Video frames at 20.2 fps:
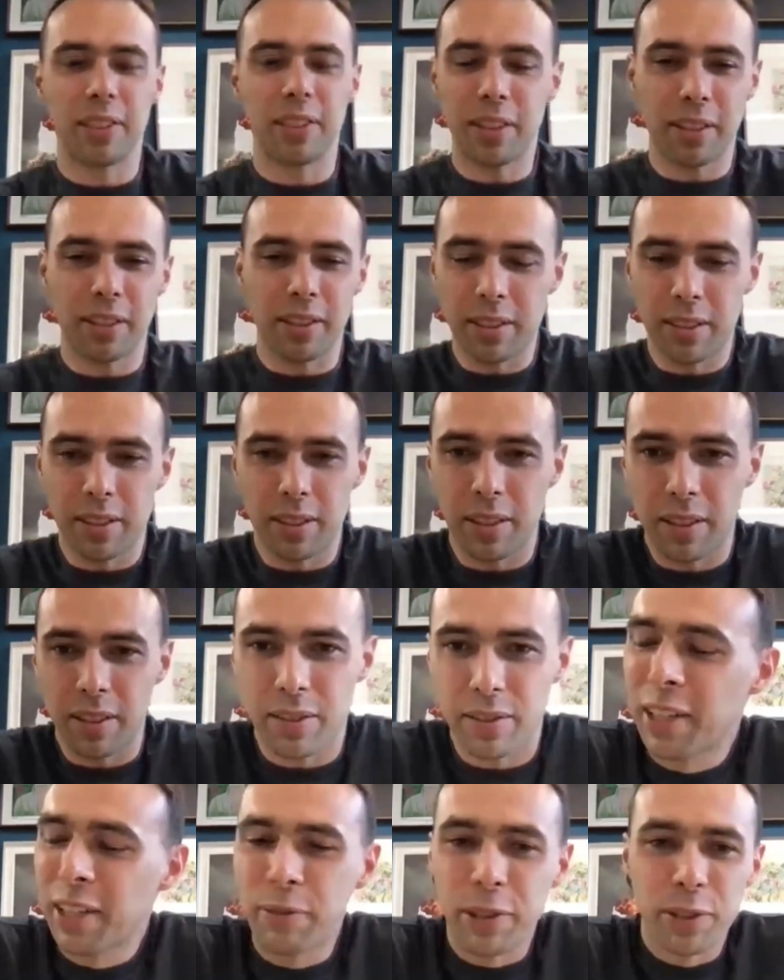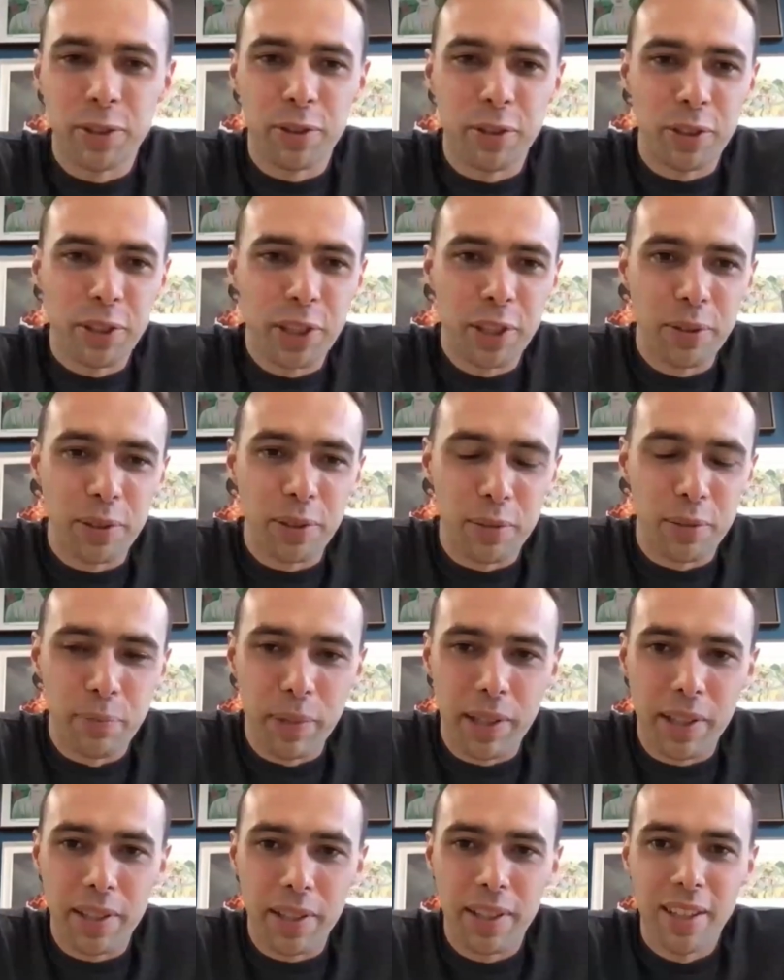it's the kind of it's not you, it's
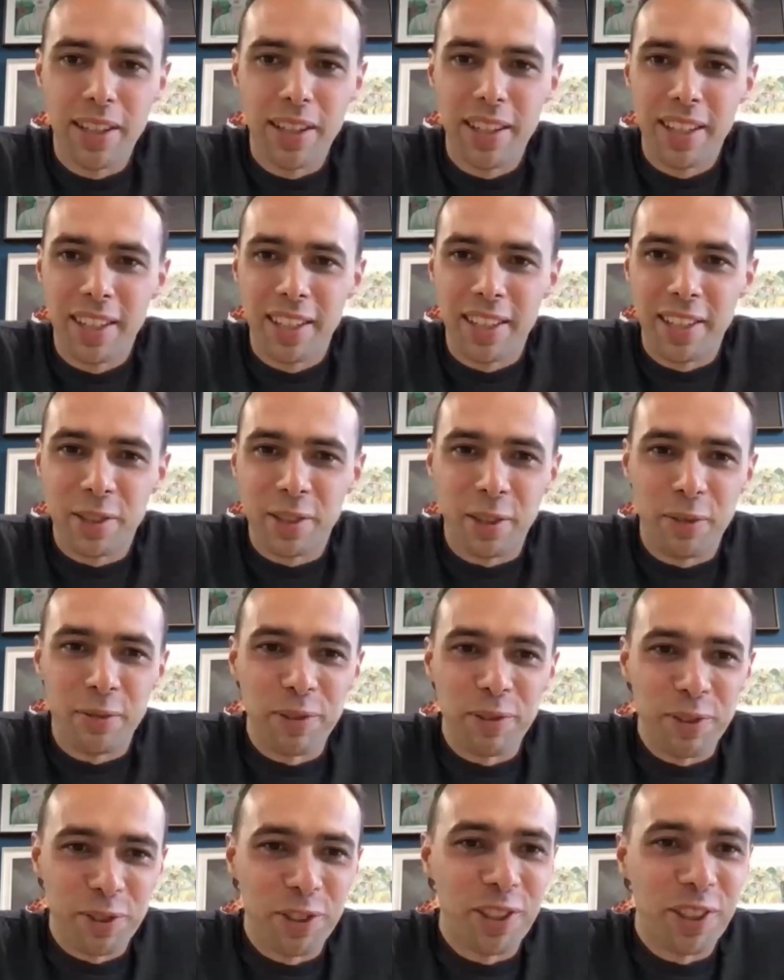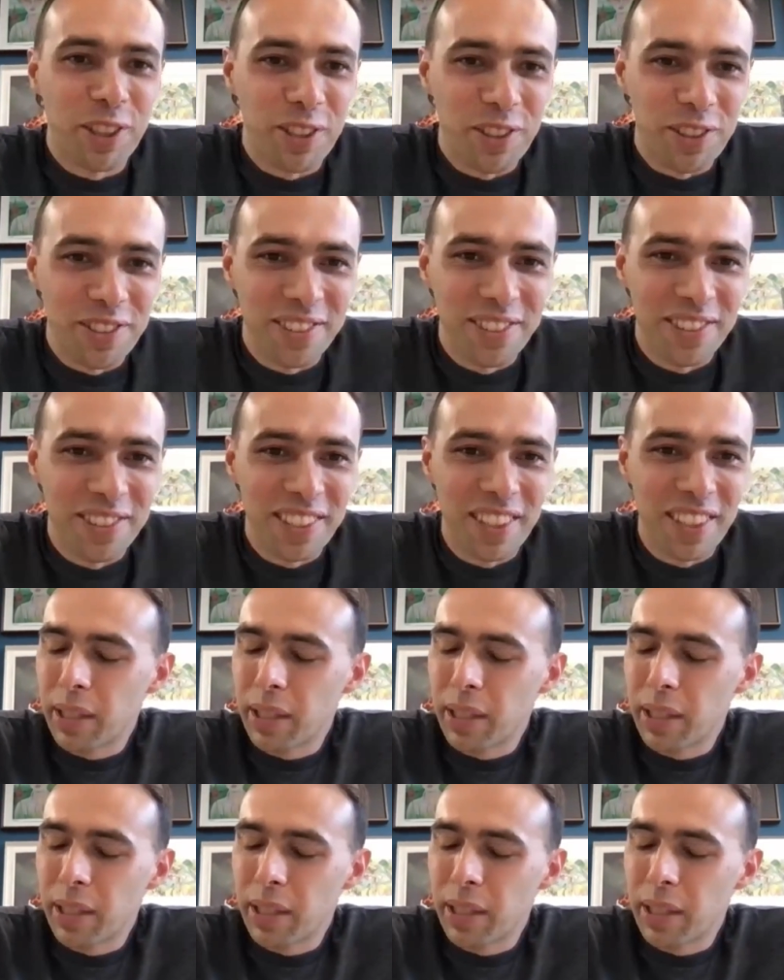me is often true.